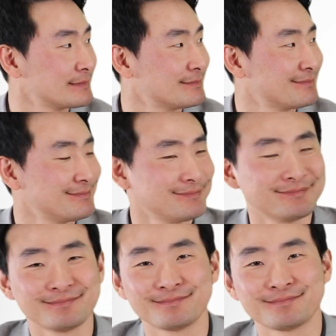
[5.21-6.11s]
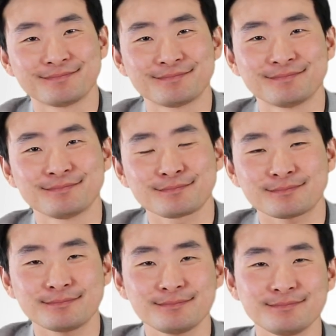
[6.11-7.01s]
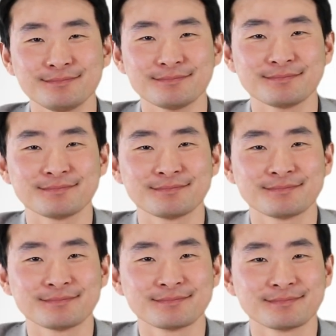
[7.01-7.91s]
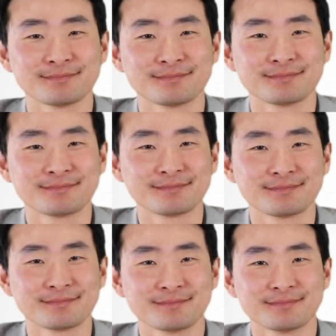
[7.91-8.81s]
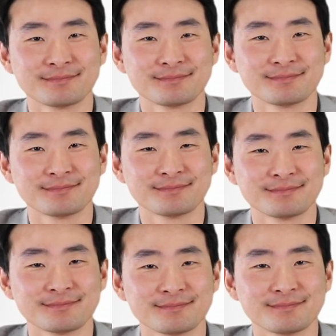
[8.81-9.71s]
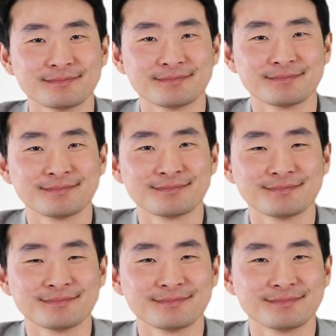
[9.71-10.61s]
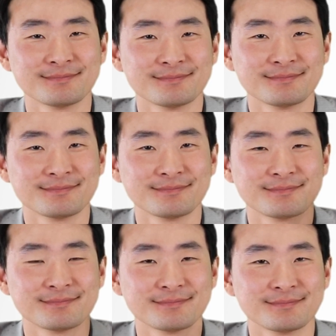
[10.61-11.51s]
The person shown says nothing.